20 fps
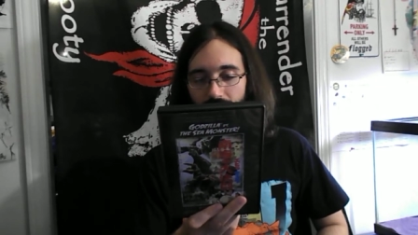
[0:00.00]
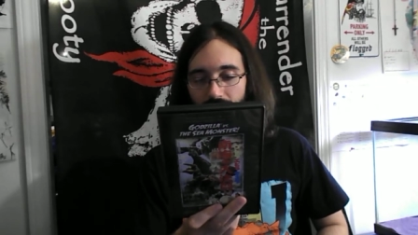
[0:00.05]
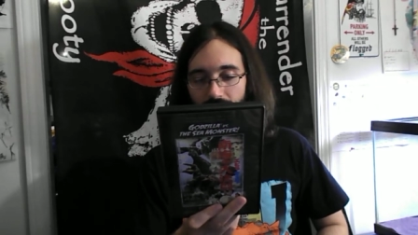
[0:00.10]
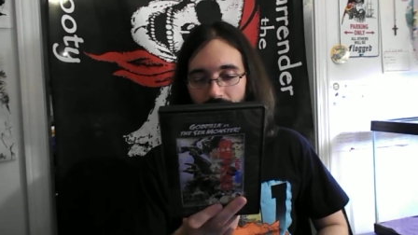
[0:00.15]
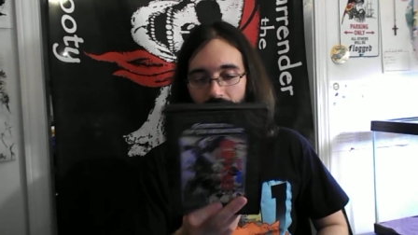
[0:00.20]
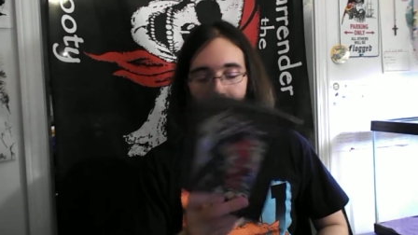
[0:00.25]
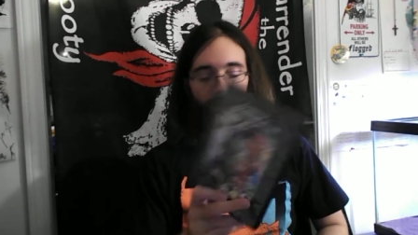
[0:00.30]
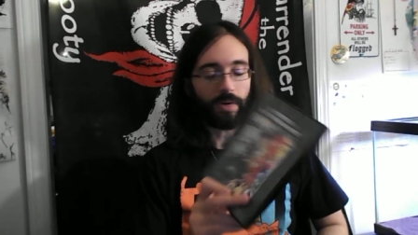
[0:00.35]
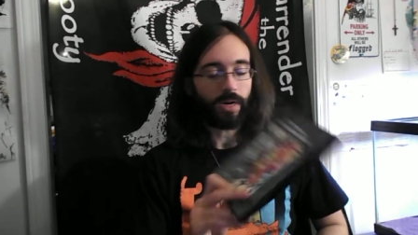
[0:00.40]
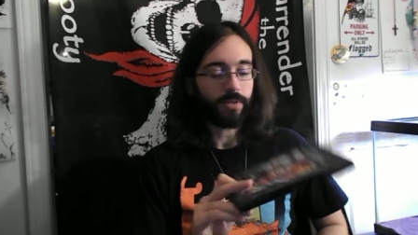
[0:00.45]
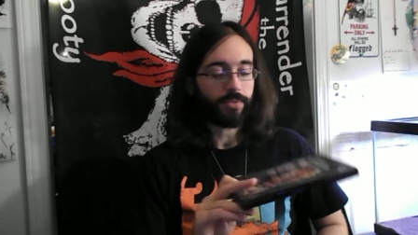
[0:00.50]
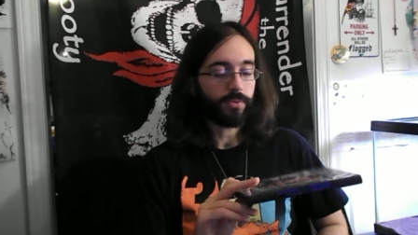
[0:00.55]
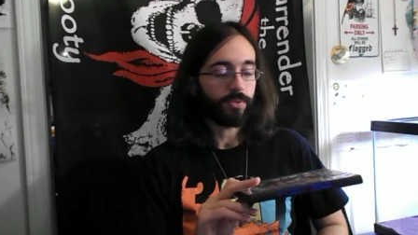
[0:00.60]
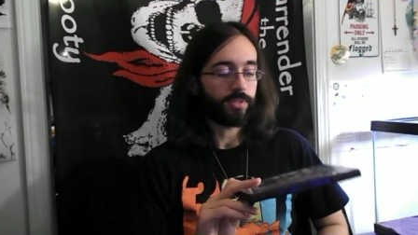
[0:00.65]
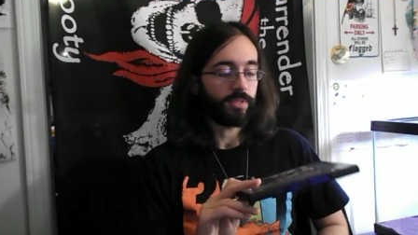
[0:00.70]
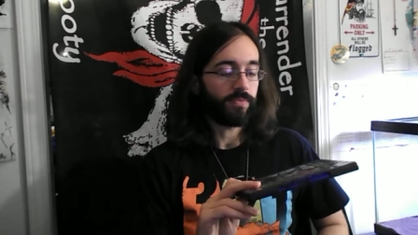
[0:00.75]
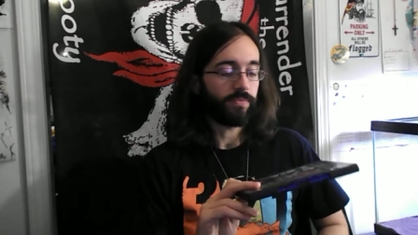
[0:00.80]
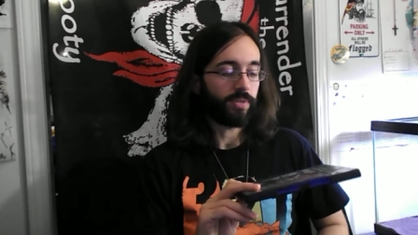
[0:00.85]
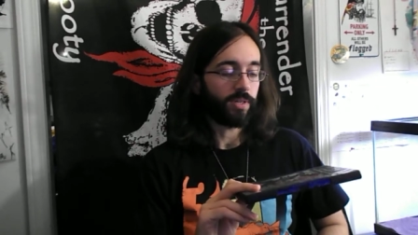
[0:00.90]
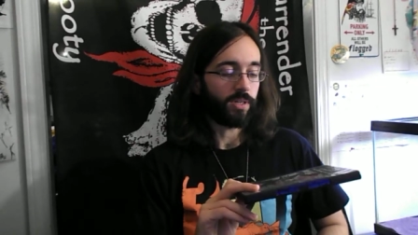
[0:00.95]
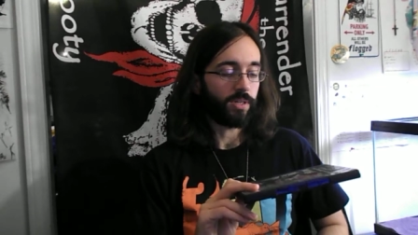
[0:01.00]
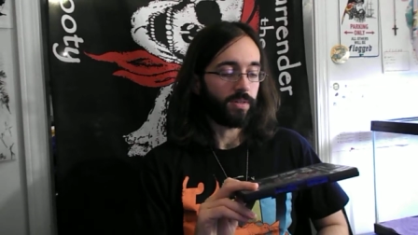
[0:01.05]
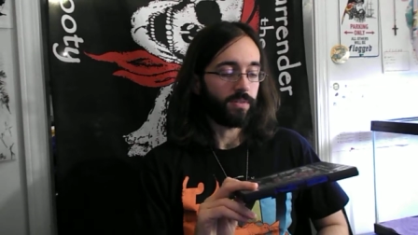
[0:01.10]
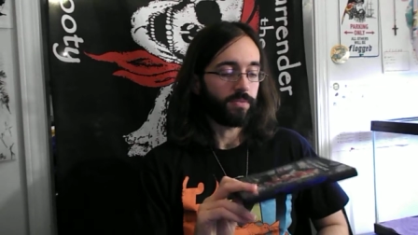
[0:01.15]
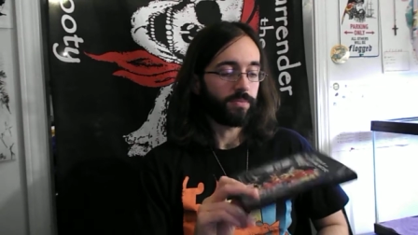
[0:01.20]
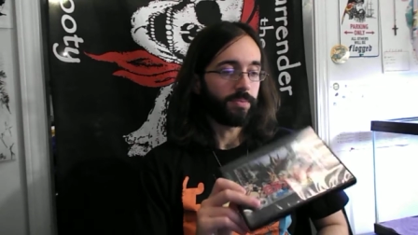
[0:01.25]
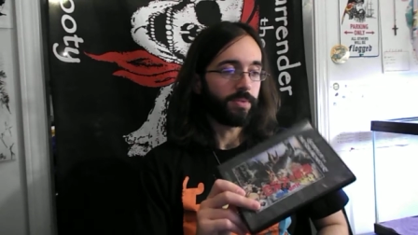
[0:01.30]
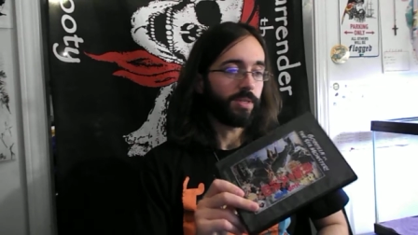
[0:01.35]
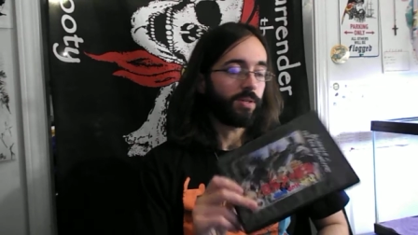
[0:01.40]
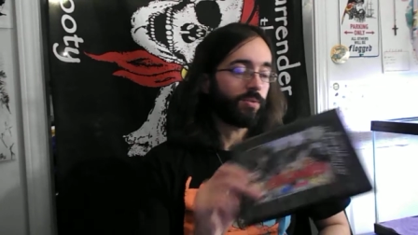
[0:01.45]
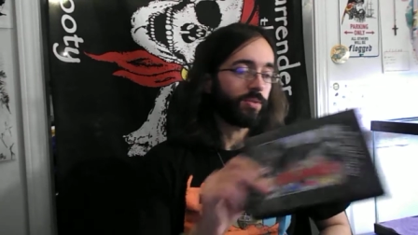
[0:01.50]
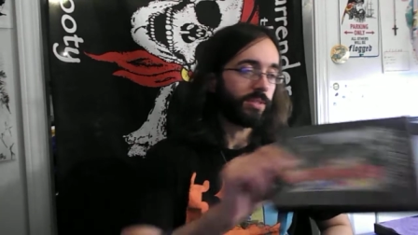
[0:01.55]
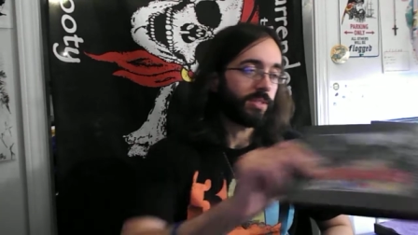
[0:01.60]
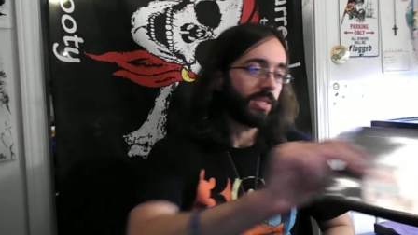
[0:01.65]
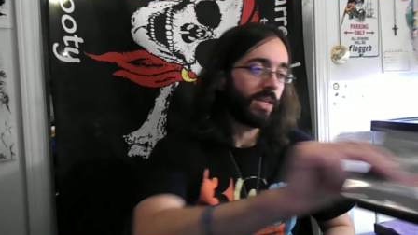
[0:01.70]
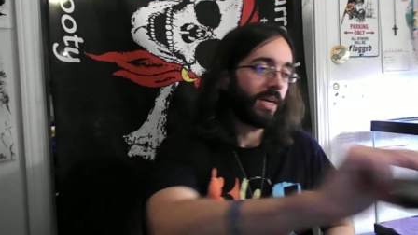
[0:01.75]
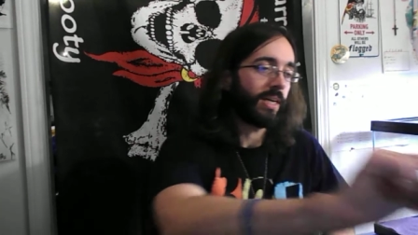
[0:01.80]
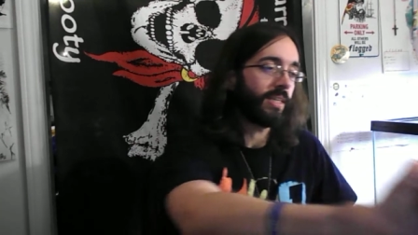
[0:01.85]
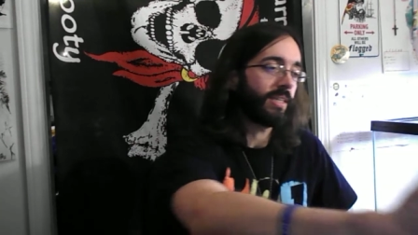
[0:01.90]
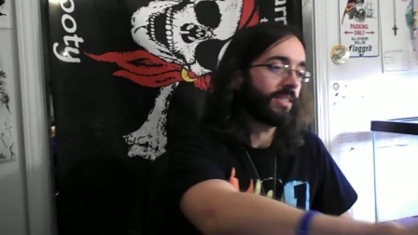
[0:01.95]
And Mothra's involved, but only
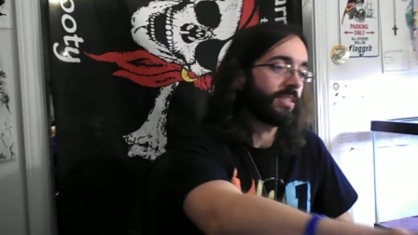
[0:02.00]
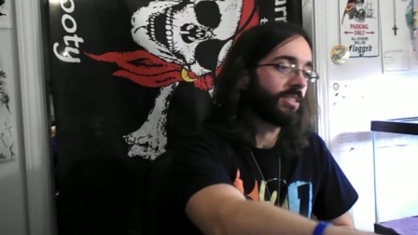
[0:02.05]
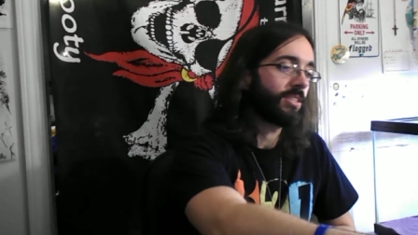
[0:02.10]
slightly.